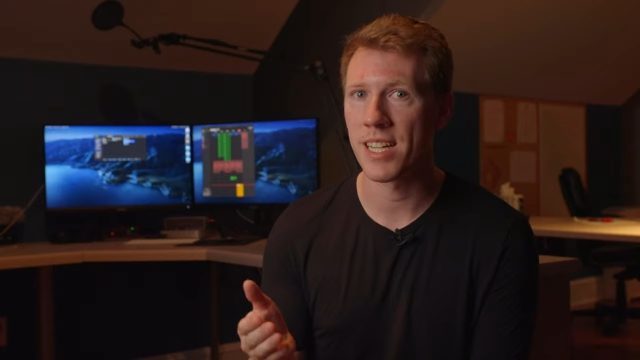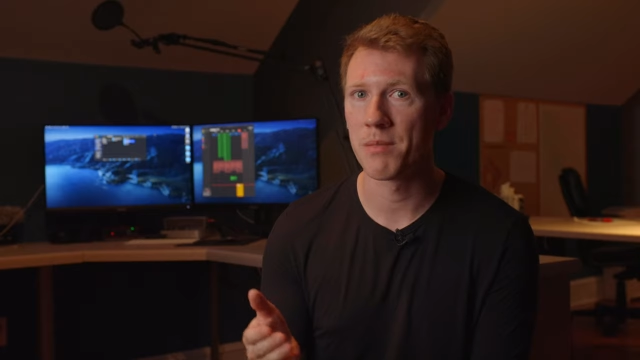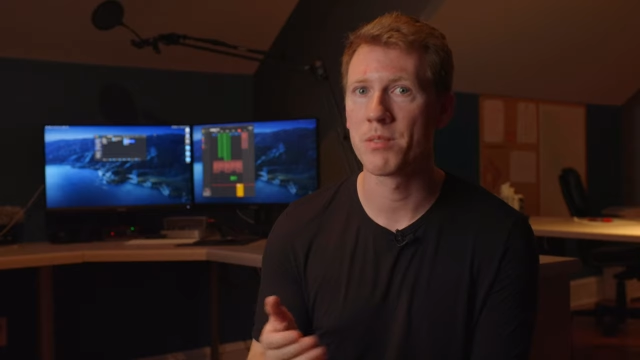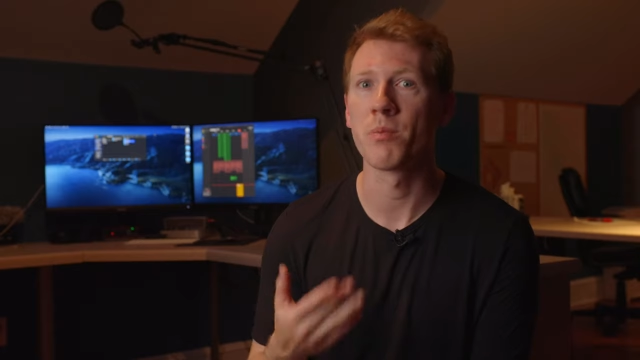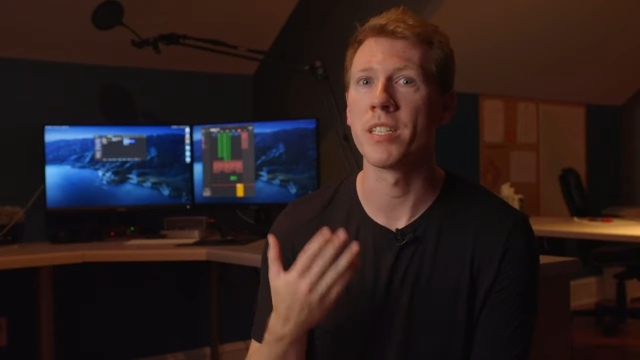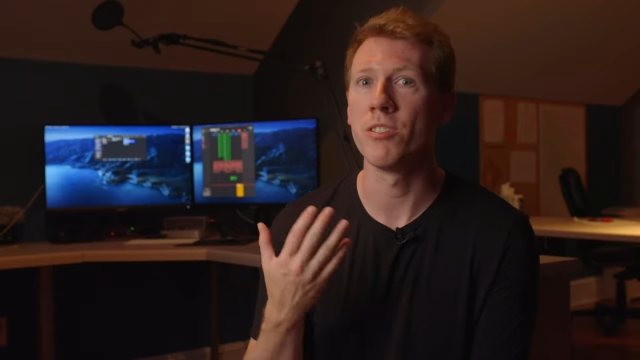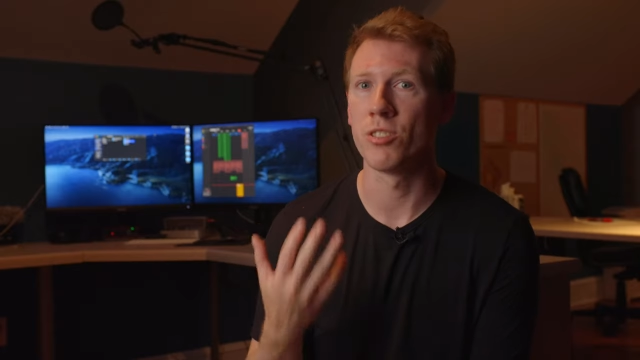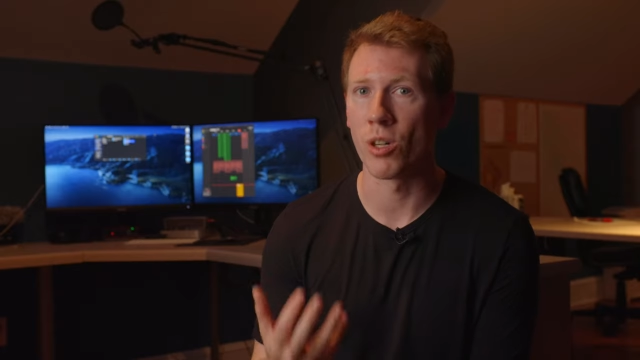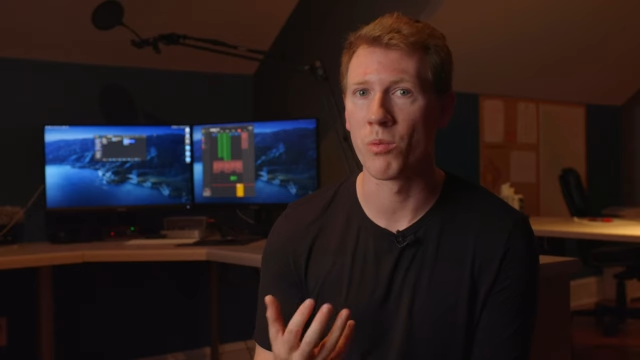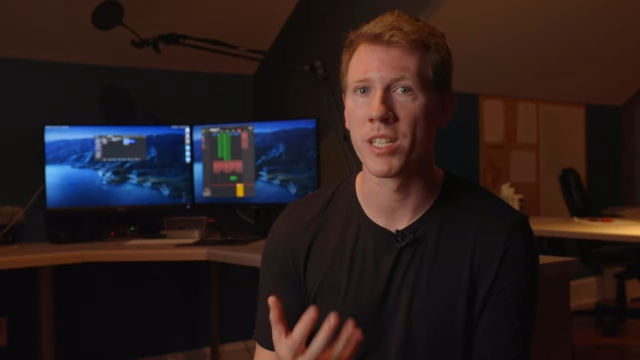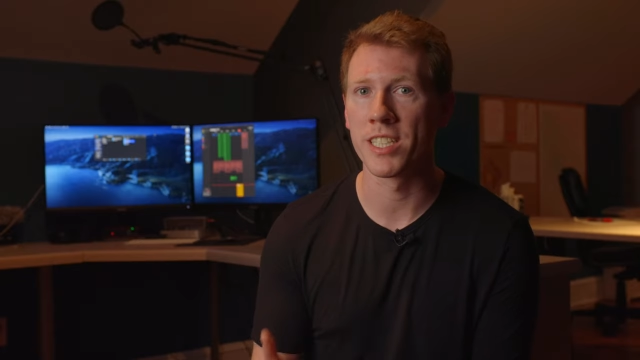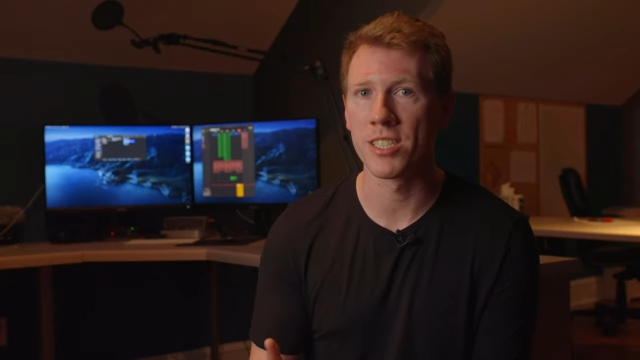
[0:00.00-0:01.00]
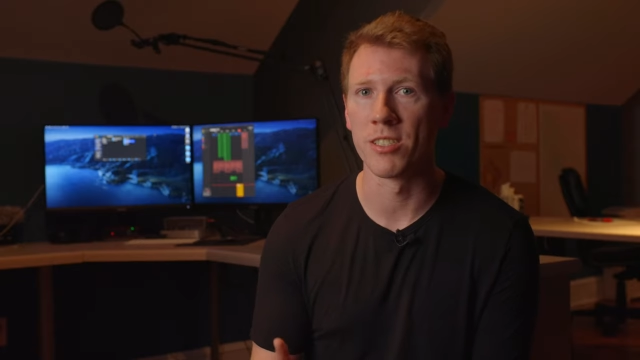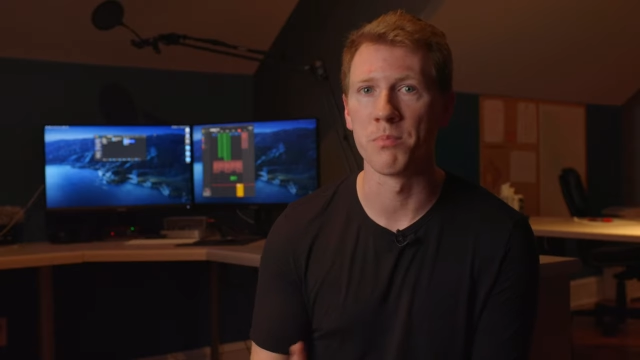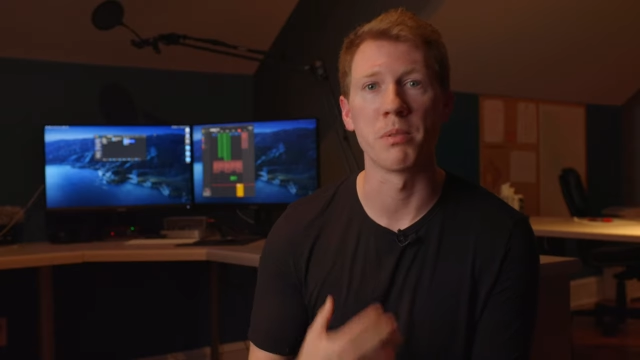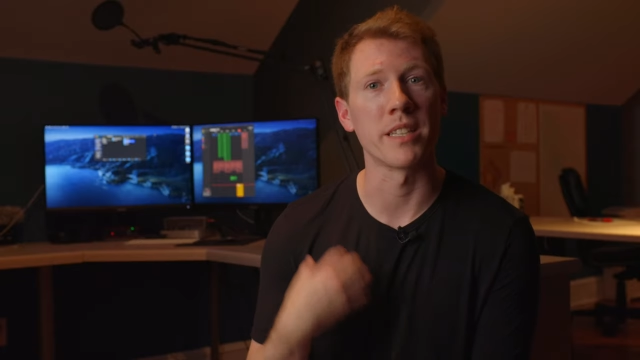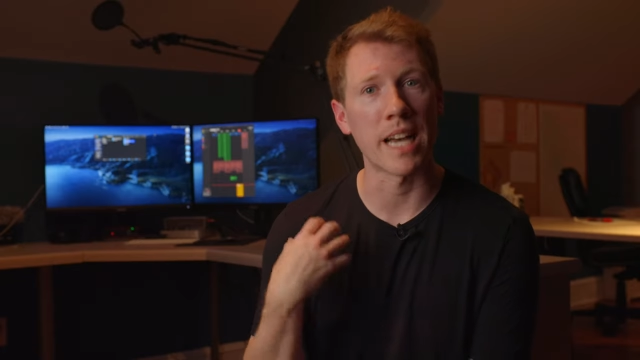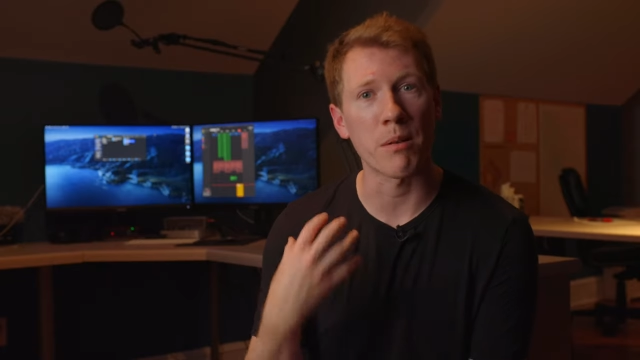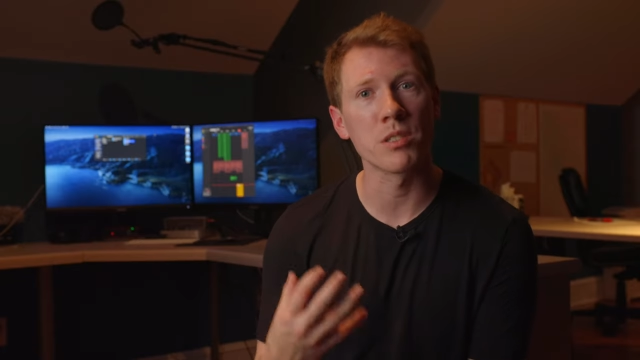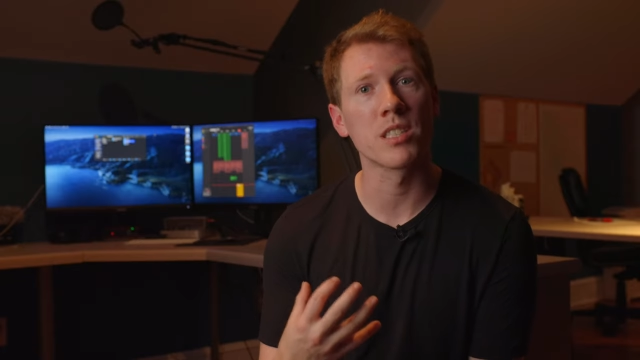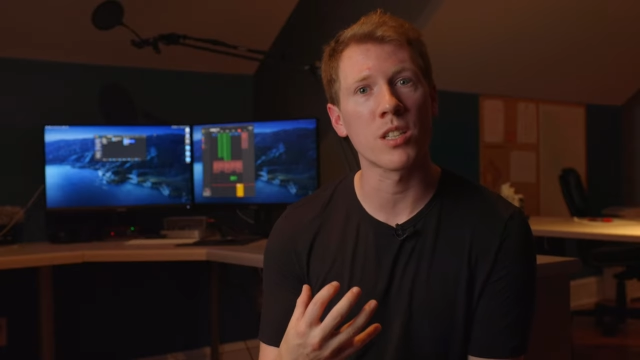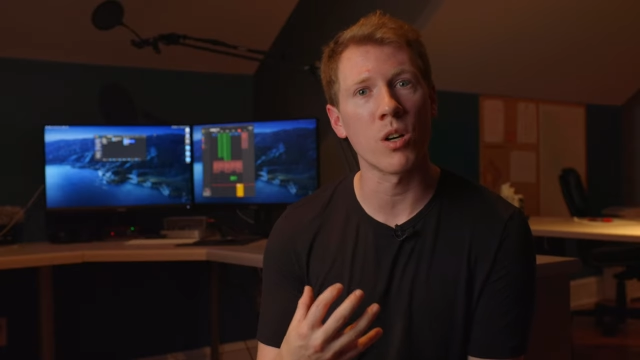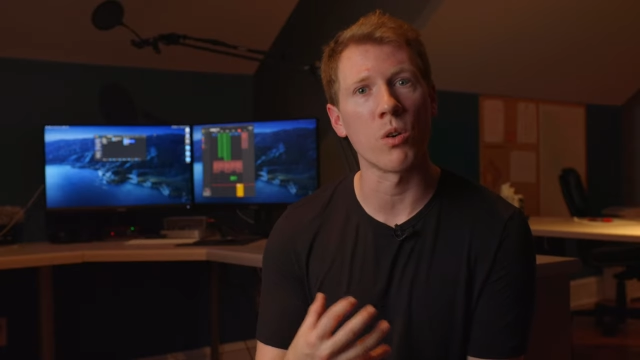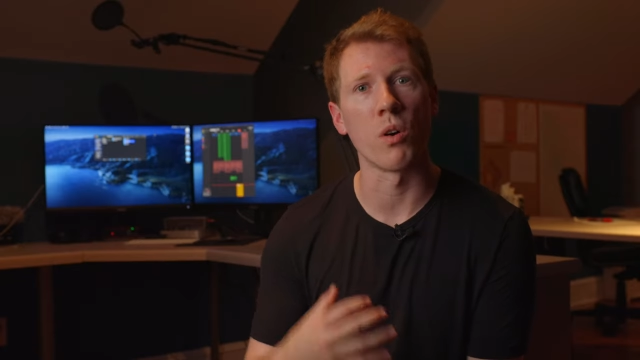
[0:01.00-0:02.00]
times when you don't want to do it, but that was
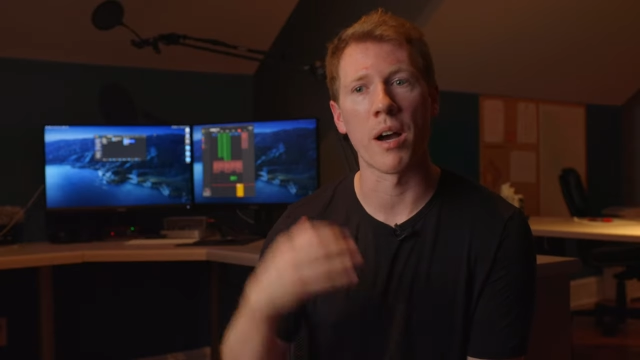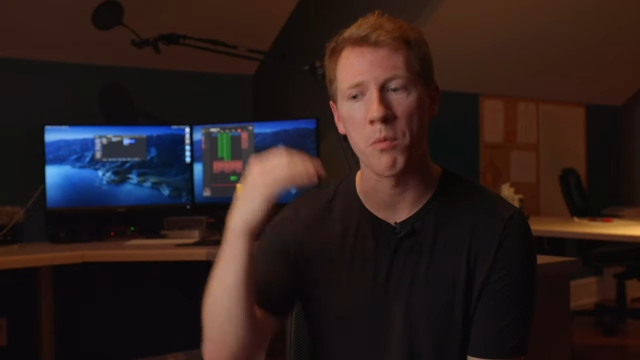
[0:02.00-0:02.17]
the goal.